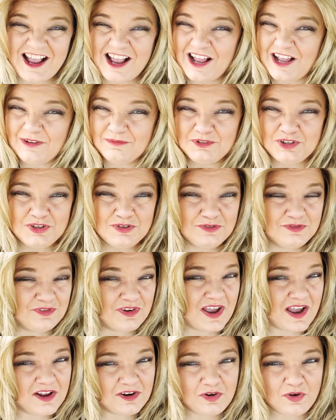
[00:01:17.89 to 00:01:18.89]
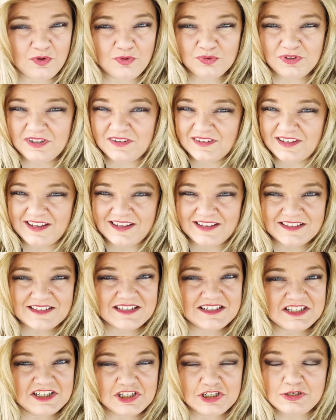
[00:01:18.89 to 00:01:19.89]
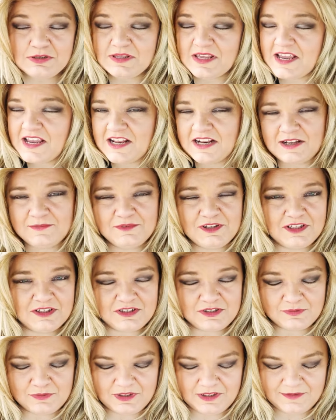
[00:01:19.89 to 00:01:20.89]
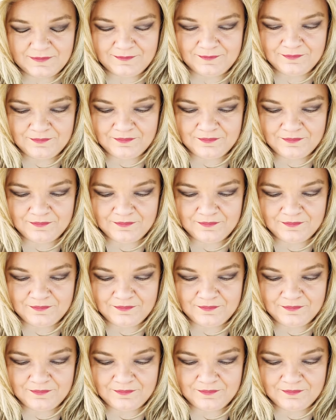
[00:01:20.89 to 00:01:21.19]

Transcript: I'm too fat, old, and lazy to do that. I'm not doing it.